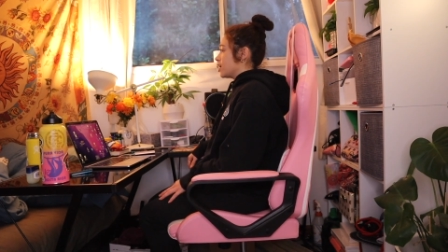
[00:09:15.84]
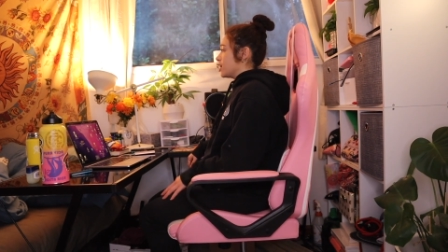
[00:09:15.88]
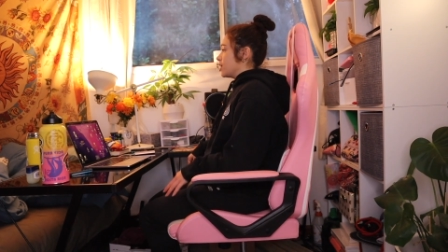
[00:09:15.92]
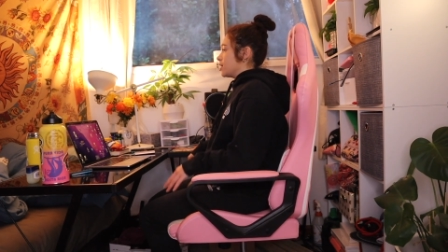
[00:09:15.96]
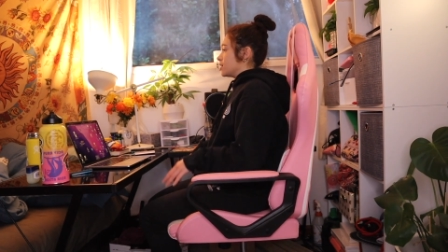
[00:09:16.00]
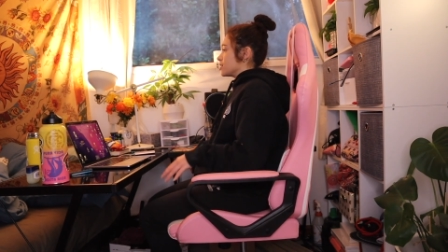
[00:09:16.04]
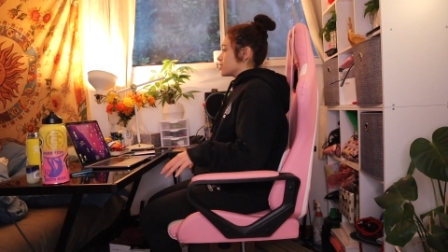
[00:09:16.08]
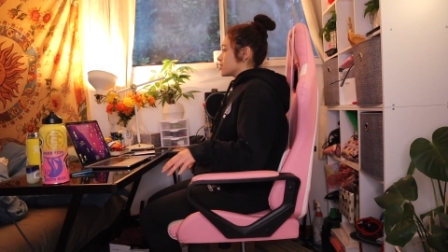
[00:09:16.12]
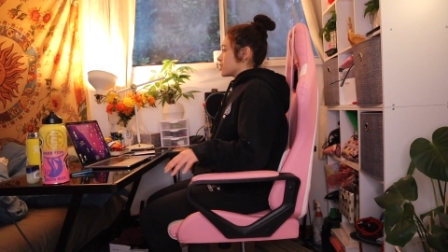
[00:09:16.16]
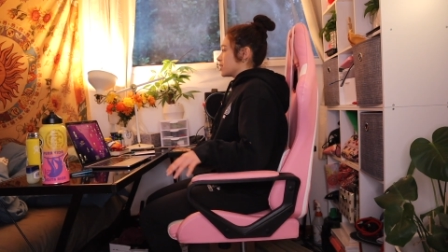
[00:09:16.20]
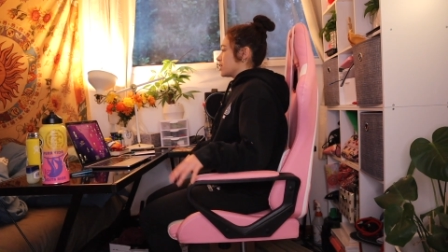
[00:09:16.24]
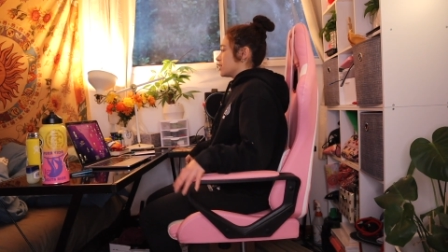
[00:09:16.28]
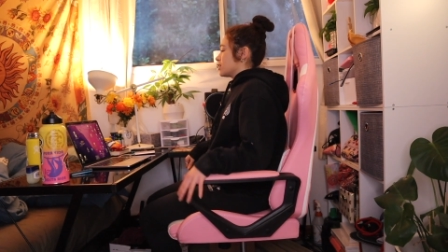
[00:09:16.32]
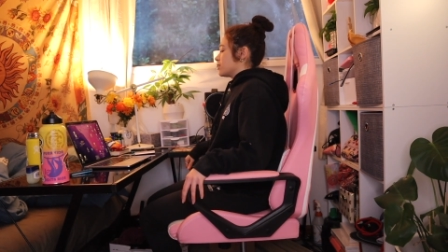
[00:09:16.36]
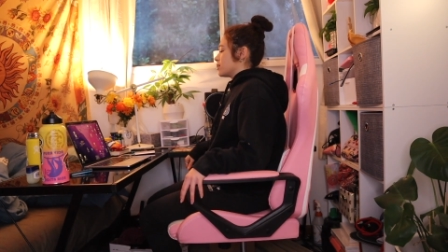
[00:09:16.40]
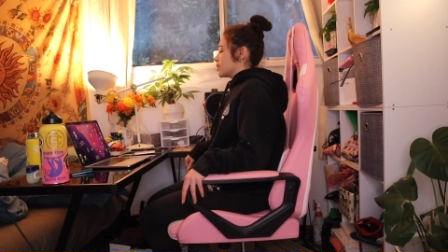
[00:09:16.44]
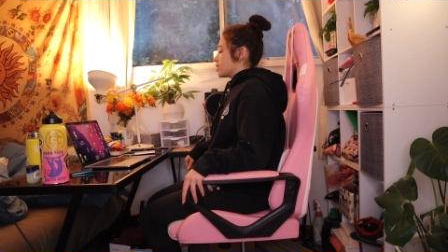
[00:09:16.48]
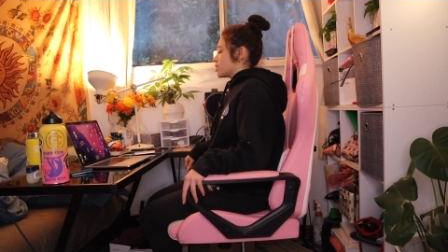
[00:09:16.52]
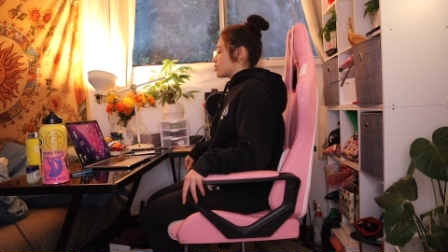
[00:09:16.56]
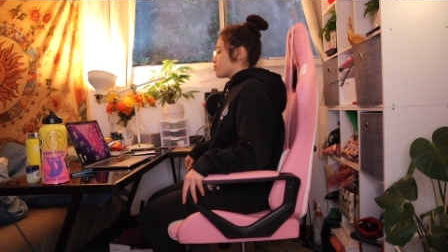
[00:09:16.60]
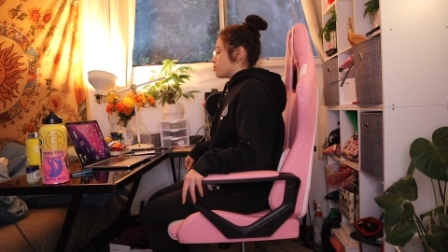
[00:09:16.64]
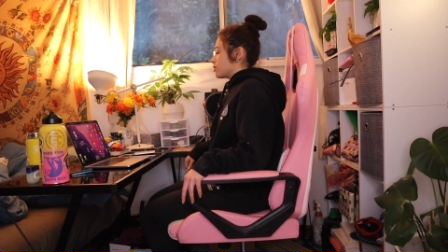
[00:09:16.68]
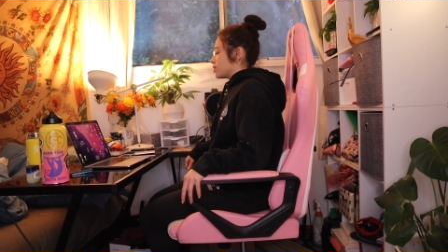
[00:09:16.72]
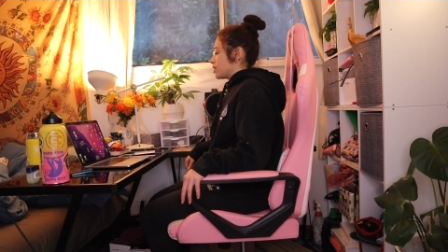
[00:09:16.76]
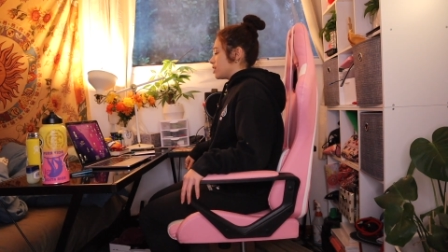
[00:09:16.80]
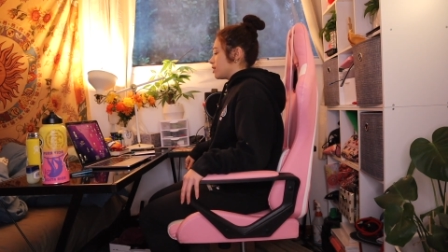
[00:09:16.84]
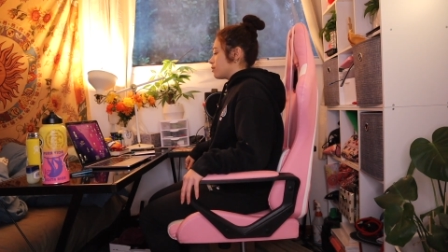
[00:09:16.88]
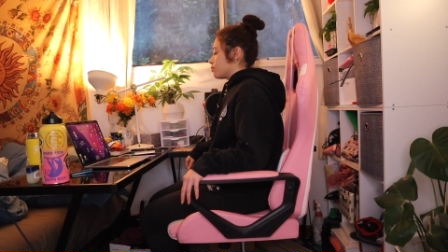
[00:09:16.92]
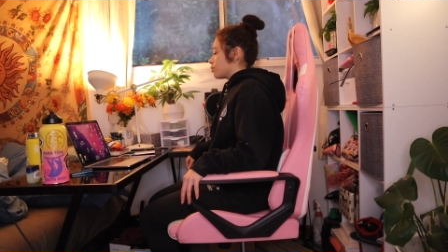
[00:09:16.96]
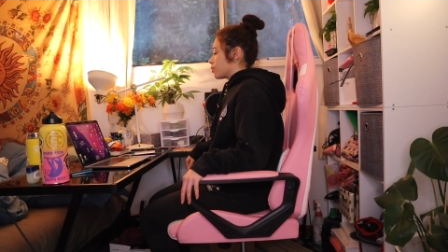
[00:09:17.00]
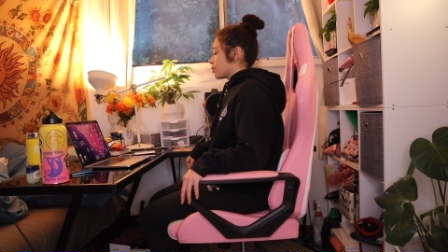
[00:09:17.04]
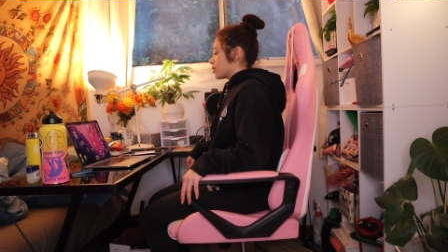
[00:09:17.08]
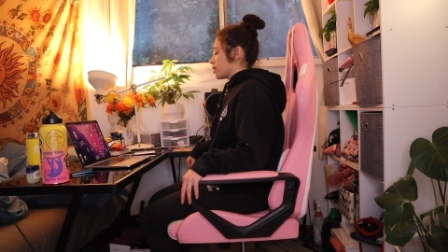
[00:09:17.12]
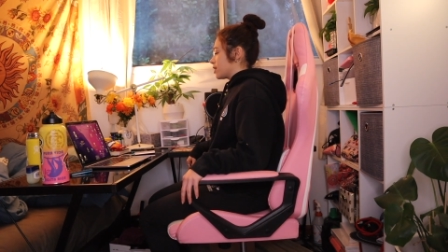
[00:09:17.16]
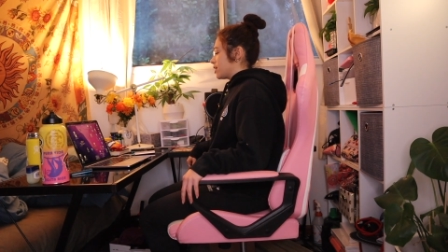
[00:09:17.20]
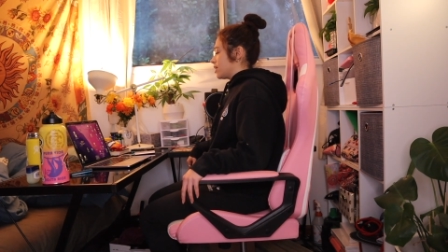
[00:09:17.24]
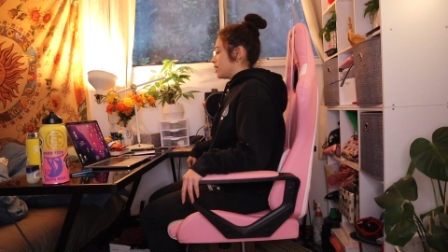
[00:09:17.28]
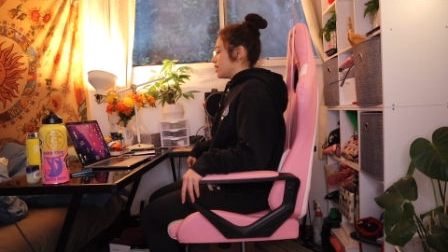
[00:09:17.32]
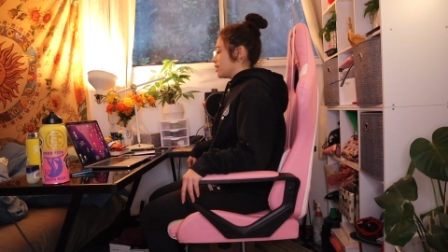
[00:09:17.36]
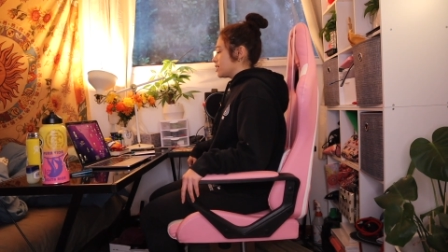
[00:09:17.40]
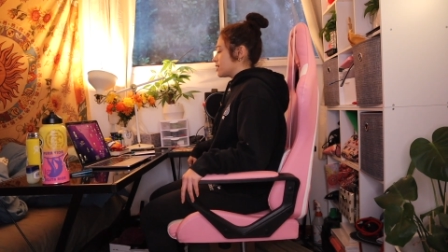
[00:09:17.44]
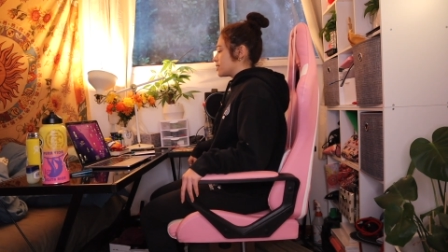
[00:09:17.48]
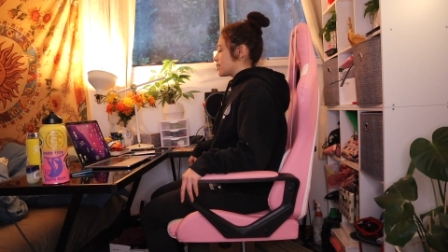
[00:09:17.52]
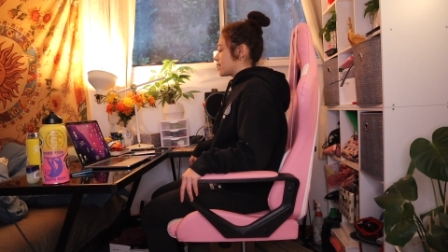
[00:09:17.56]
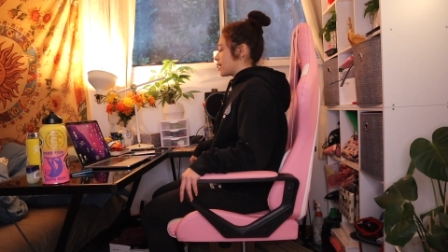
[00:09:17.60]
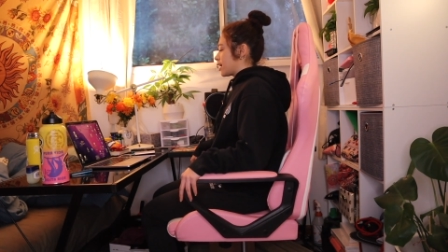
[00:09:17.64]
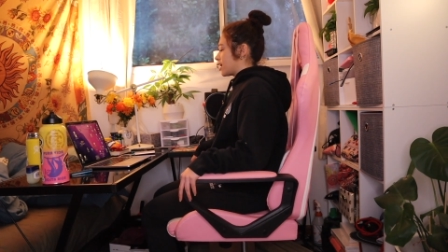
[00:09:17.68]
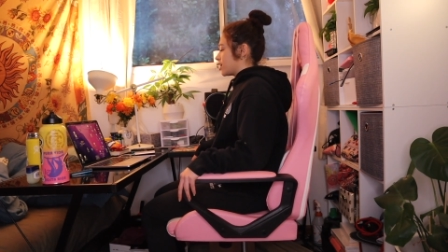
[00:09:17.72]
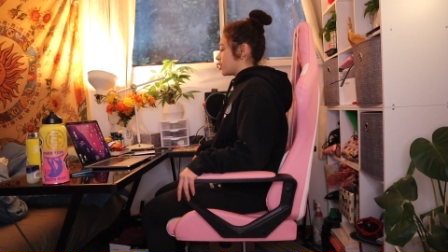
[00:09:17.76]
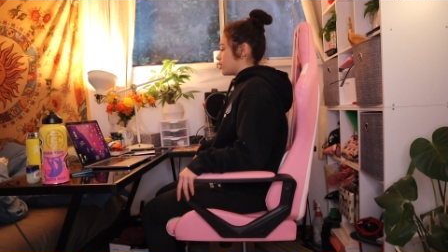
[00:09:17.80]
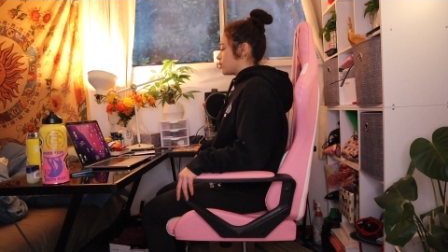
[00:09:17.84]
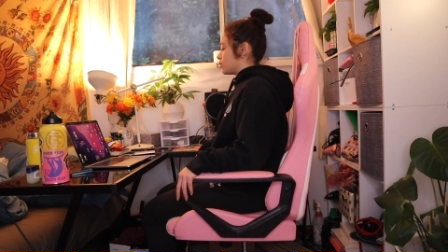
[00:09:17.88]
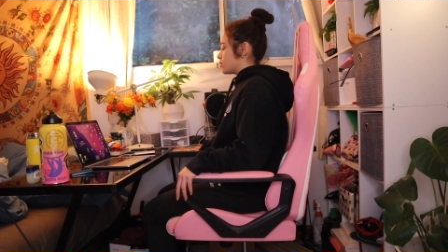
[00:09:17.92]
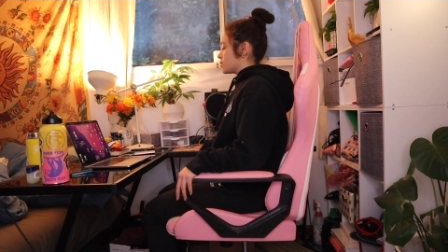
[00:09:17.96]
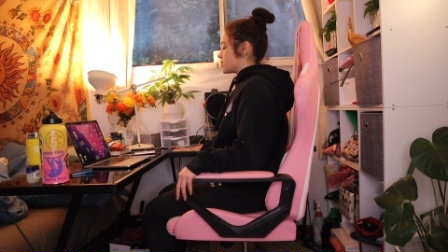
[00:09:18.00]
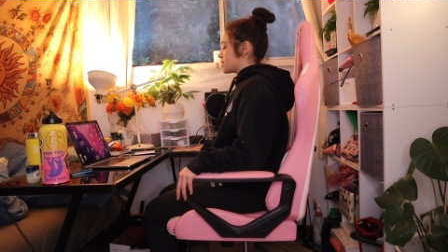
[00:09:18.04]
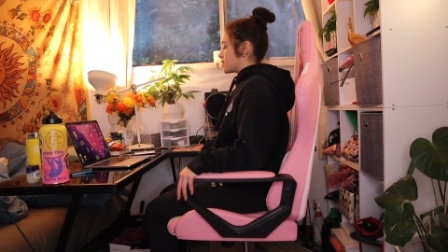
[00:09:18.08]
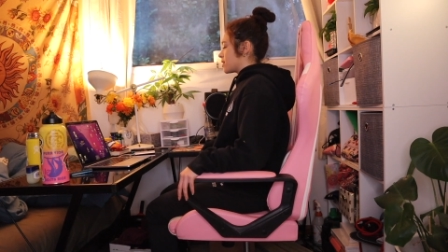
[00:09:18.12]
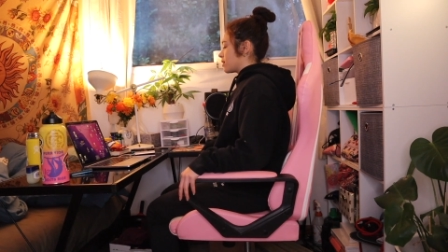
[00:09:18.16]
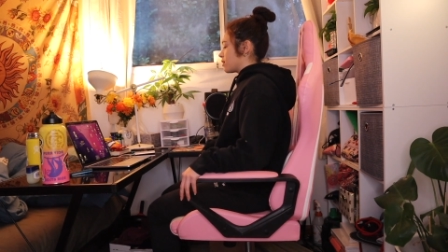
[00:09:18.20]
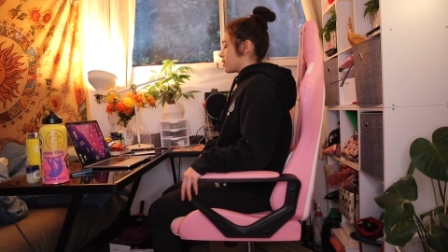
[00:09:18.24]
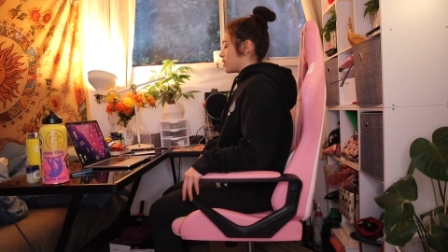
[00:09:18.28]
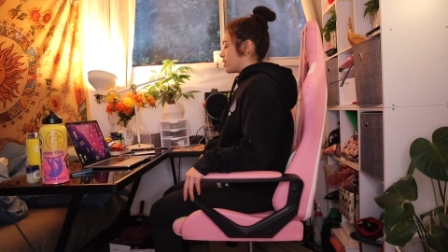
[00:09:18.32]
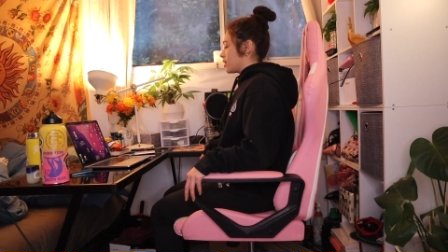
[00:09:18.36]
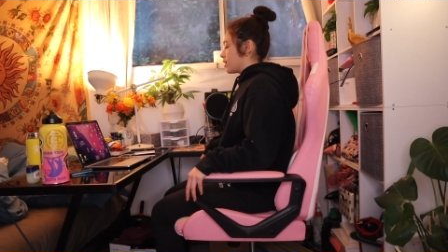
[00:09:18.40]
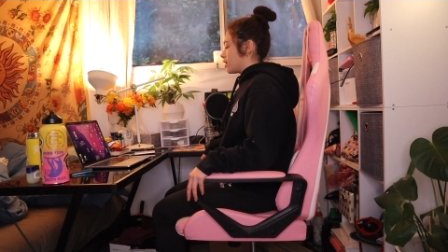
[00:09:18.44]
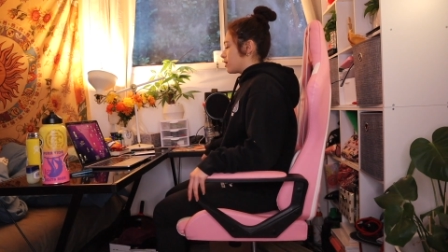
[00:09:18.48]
So it's really important that you sit